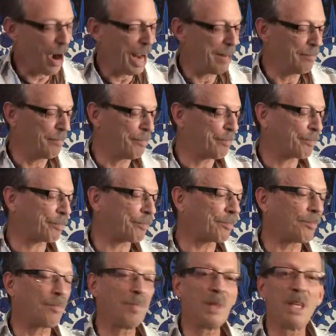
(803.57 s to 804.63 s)
right.
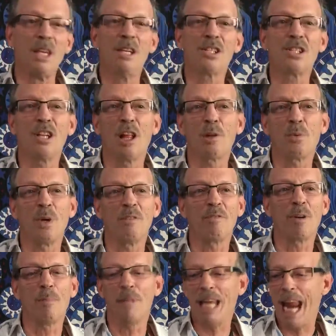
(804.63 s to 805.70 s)
Here's another
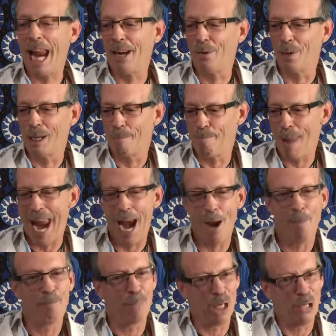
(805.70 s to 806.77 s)
one from the angry
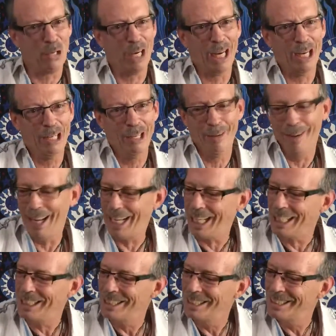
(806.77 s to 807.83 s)
period. You
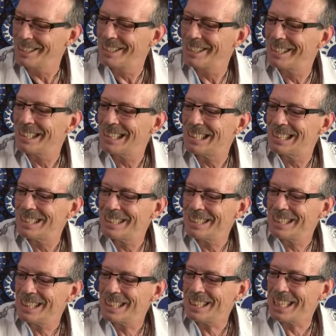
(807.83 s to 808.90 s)
ready?
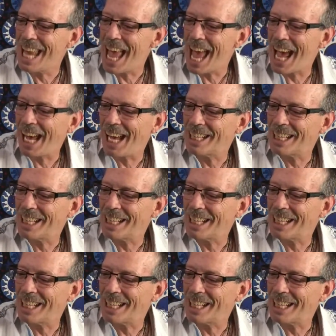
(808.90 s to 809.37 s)
Yeah.